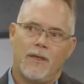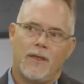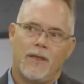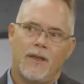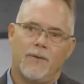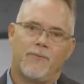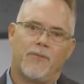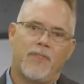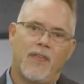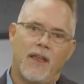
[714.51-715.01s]

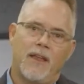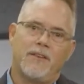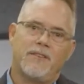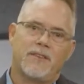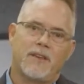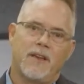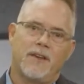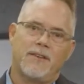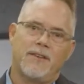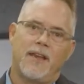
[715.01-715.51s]
If things
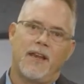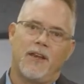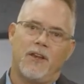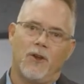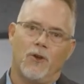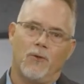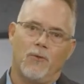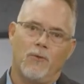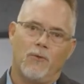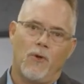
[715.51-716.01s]

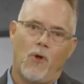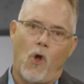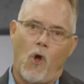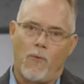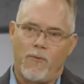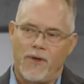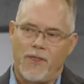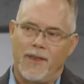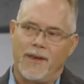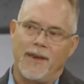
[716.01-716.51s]
continue
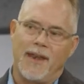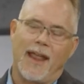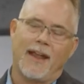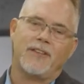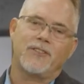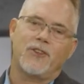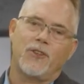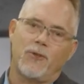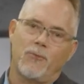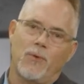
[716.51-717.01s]
over the
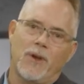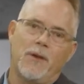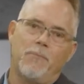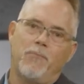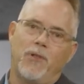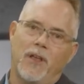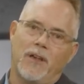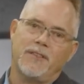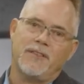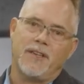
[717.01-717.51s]
next
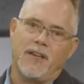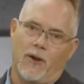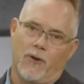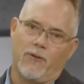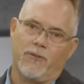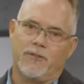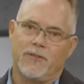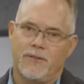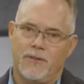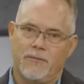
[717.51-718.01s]
3+
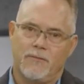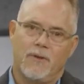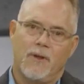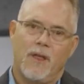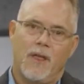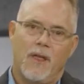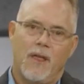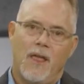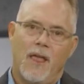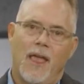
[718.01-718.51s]
years,
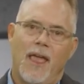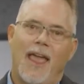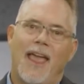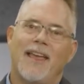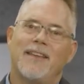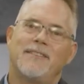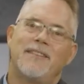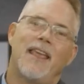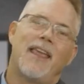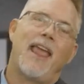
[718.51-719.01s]

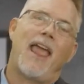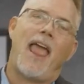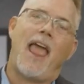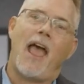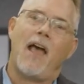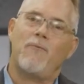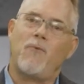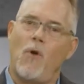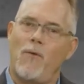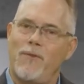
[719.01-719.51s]
as they
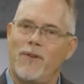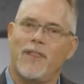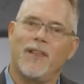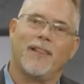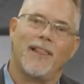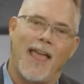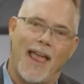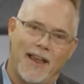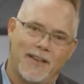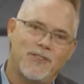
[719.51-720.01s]
have over the
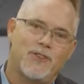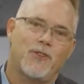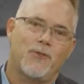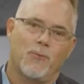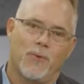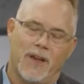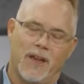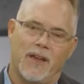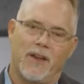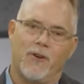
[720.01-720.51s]
last
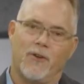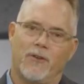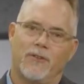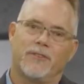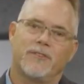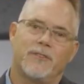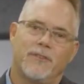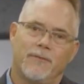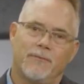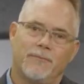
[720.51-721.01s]
3 years,